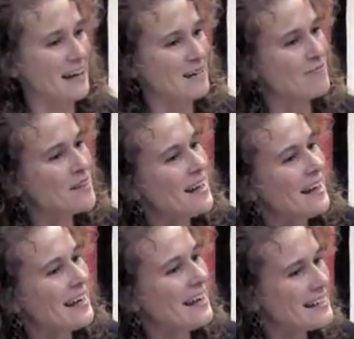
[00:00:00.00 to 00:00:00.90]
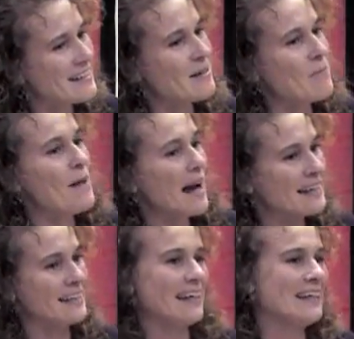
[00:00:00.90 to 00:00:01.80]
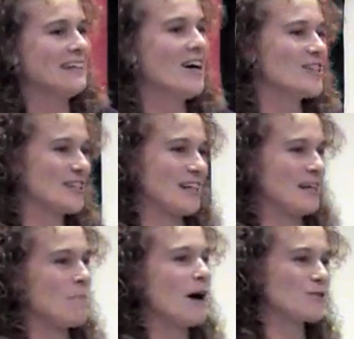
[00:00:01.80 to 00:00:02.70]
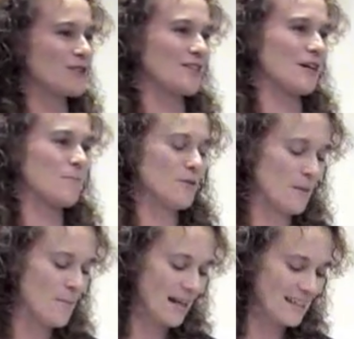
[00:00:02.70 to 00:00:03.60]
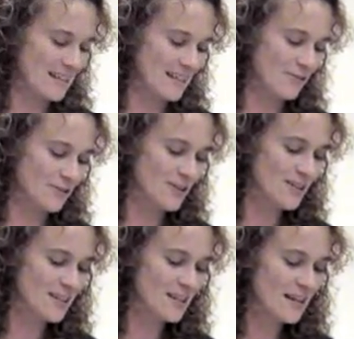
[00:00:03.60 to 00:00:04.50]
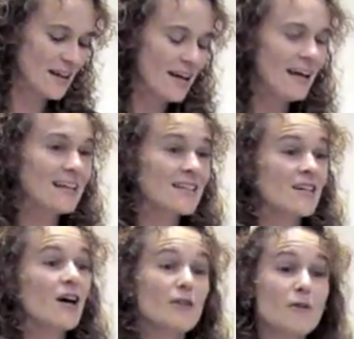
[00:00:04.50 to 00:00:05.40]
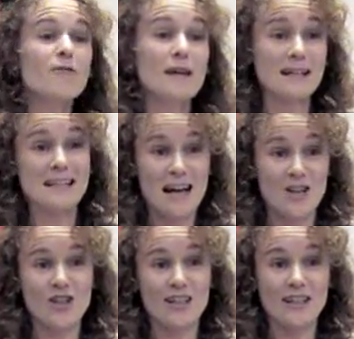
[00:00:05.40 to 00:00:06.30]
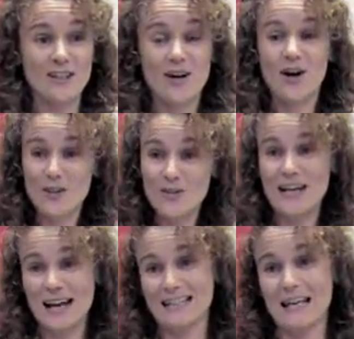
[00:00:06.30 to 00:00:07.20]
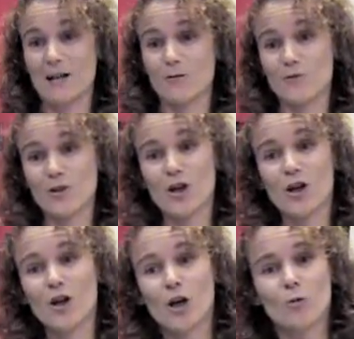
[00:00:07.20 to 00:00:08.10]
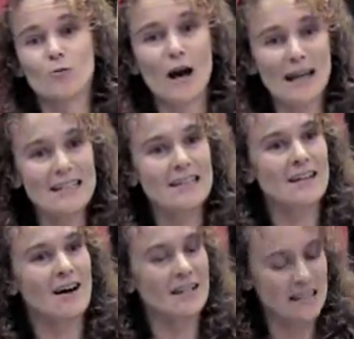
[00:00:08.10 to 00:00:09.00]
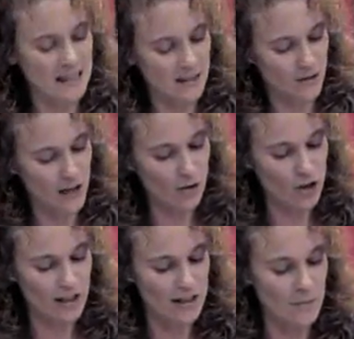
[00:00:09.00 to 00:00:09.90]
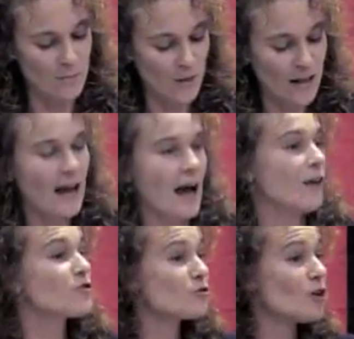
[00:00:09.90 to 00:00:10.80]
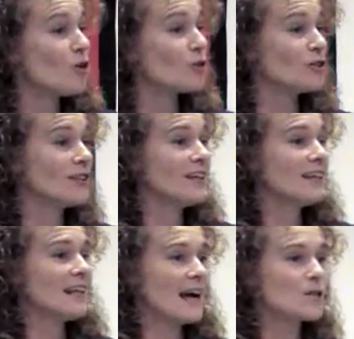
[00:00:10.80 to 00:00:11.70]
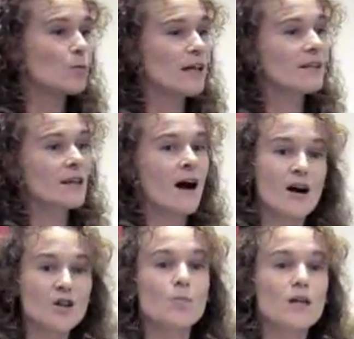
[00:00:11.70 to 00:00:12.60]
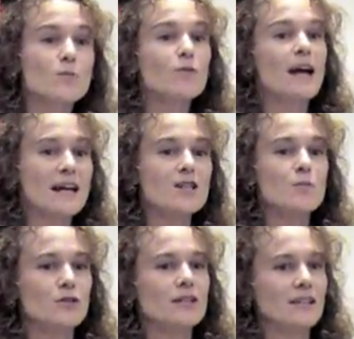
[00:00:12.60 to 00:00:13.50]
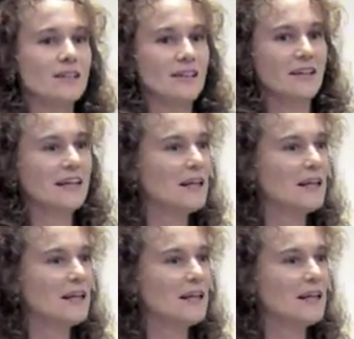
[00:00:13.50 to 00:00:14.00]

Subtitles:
the same, it isn't mainly us sticking posters up that makes the difference. It's other figures, actually, other than ourselves, who are raising the ideas of socialism. After all, last week the Archbishop of Canterbury